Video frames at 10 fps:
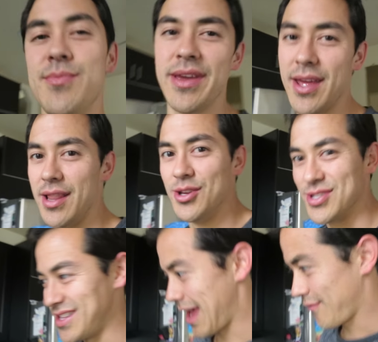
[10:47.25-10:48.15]
Just making a
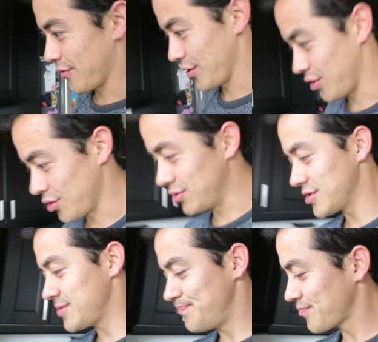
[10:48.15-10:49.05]
little snack for the
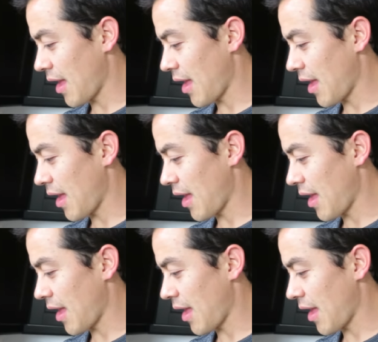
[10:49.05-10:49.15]
girls.